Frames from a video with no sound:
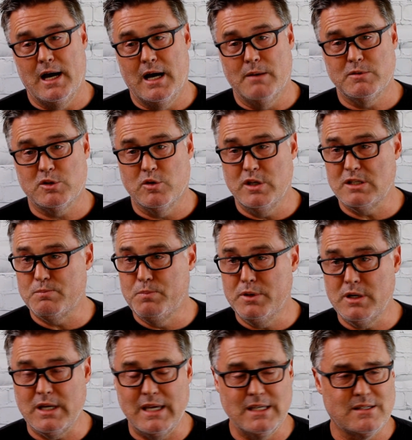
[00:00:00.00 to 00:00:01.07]
So this
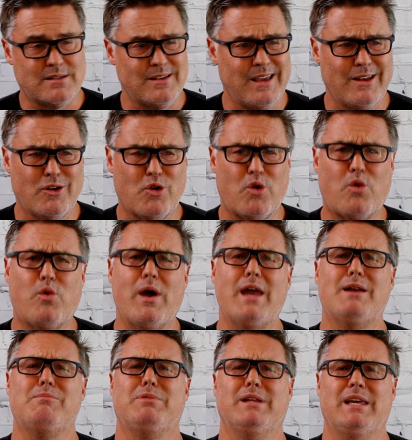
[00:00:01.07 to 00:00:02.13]
book is
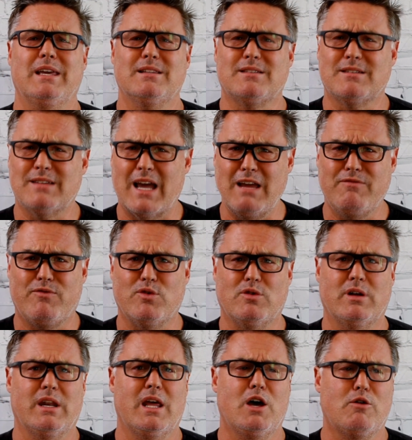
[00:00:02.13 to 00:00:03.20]
incredibly insightful
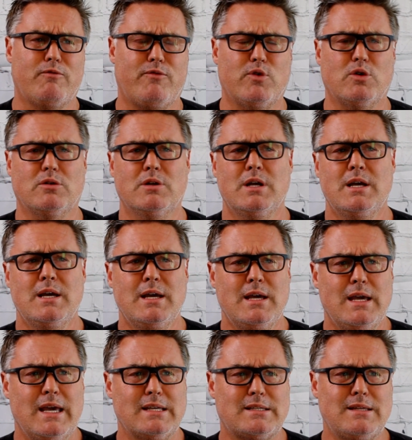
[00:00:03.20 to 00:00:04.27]
and helpful.
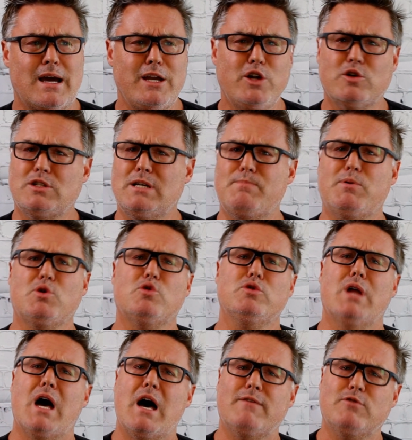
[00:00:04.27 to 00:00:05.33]
It's not your typical
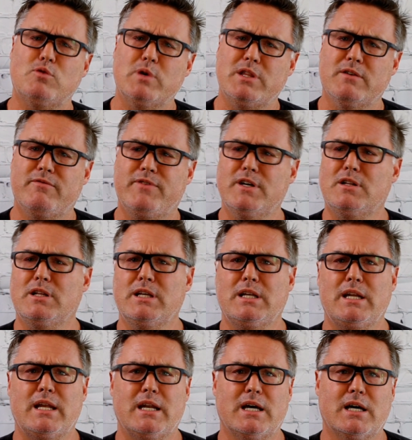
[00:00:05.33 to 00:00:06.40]
novel with a villain
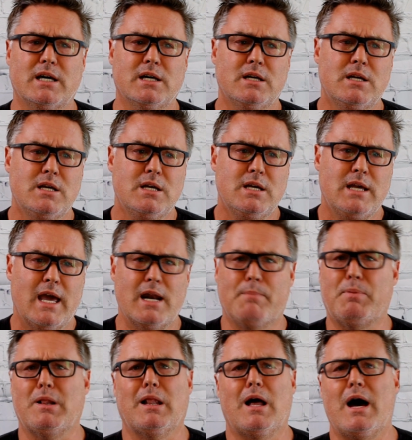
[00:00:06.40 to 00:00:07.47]
and a
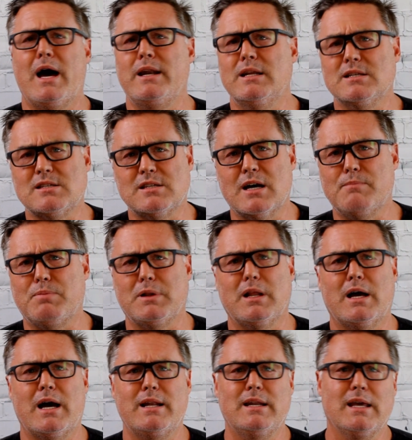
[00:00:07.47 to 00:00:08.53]
plot and a
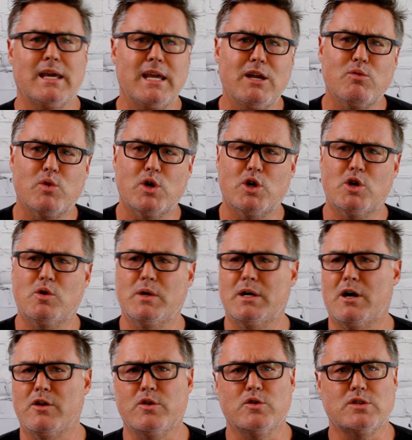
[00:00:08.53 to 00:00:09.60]
subplot and a hero and
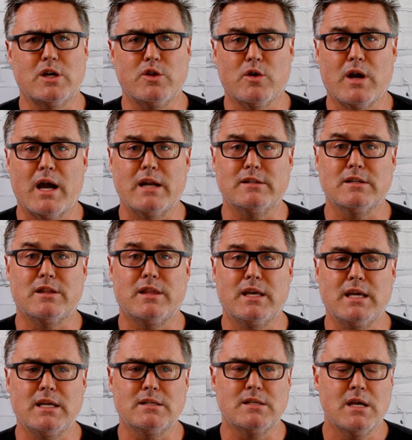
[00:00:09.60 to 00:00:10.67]
all those other kinds of
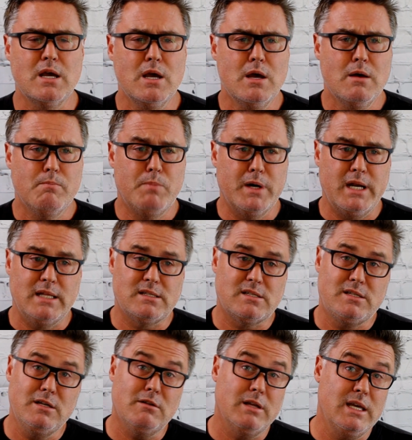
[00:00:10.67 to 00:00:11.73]
things, but it
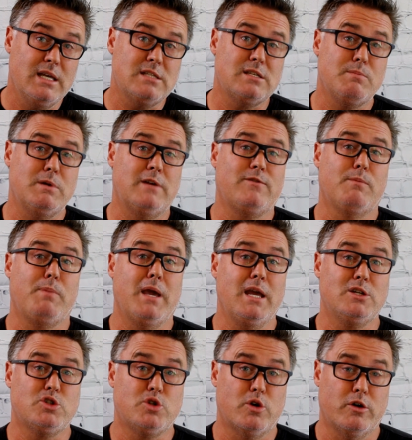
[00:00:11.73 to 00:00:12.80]
still is a bit of a
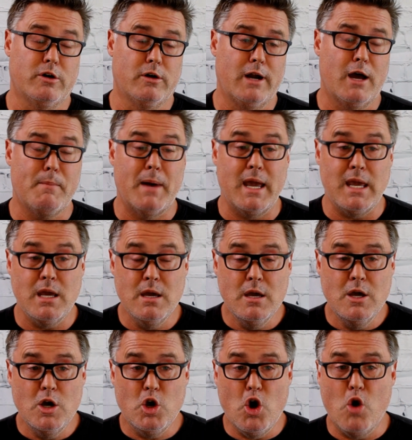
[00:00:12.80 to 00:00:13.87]
page turner. Now, my
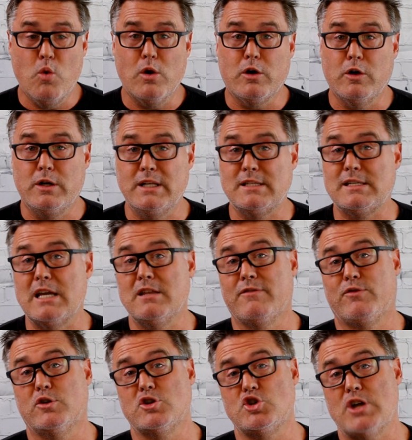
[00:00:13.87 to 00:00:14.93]
coworker did say the
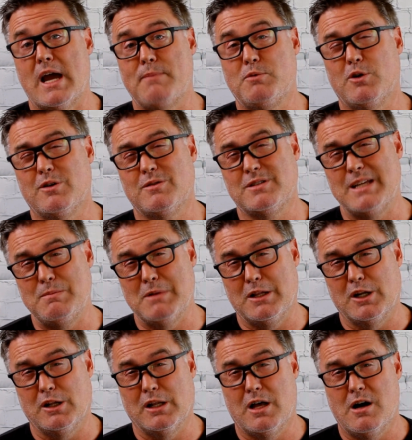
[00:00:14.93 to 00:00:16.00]
first chapter seemed a
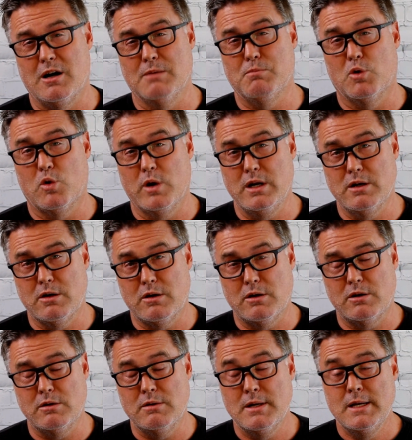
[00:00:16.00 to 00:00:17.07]
little long and boring to
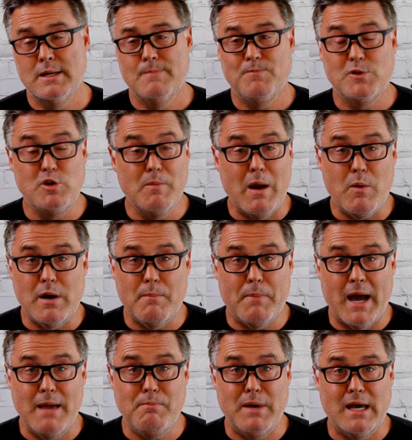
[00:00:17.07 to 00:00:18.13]
her, so you might want to
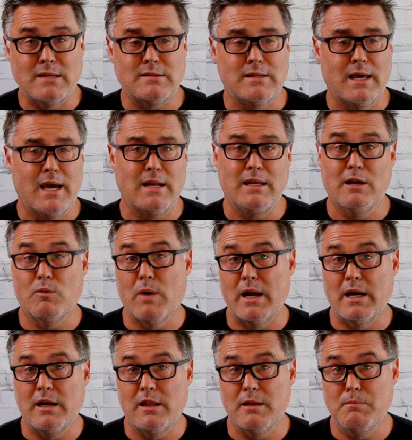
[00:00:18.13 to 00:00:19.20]
bypass that and get right
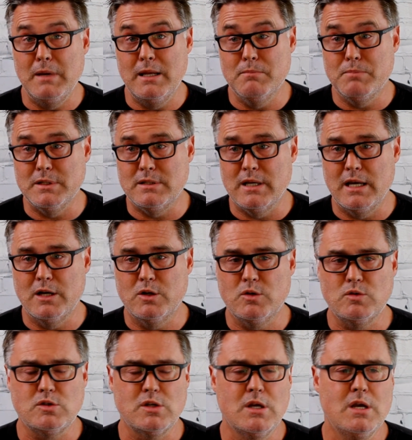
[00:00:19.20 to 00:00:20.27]
into the meat and
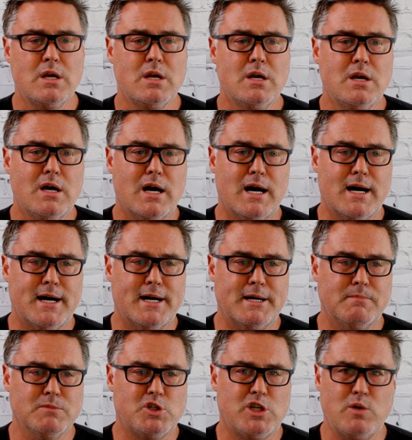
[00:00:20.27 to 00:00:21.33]
potatoes.
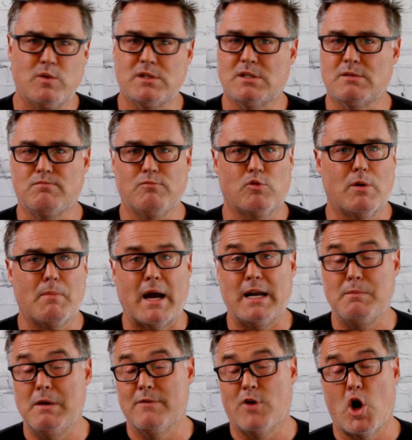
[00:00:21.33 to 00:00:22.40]
She was reminding
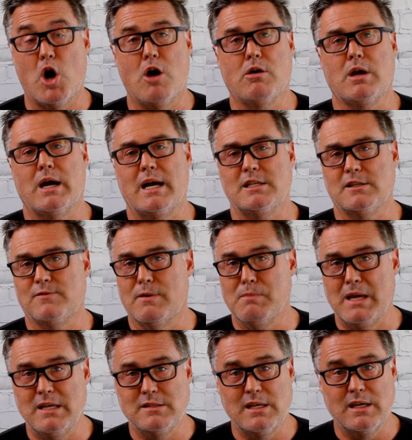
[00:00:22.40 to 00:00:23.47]
me of all kinds of
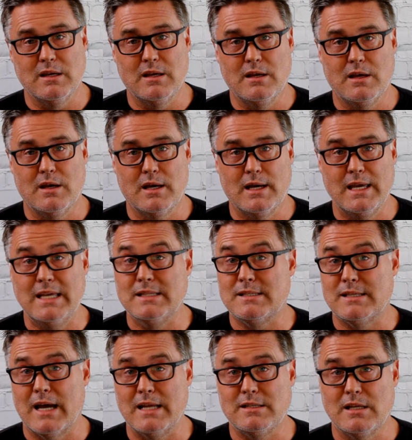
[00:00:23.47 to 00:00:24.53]
amazing
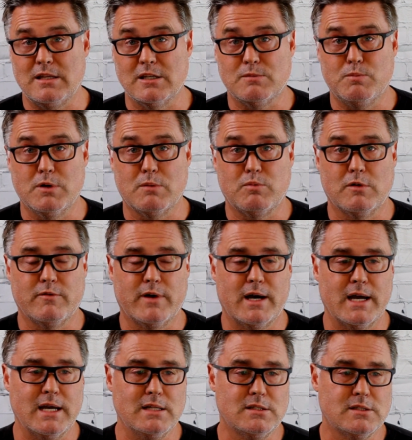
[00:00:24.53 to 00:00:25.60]
insights that this book
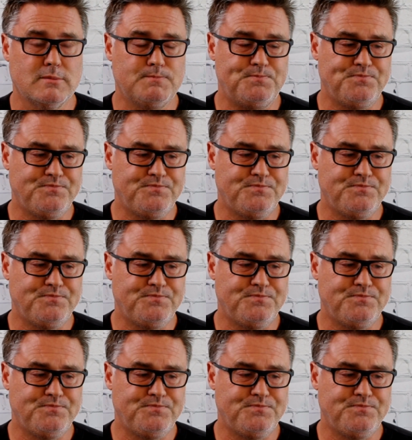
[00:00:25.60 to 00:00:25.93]
provides.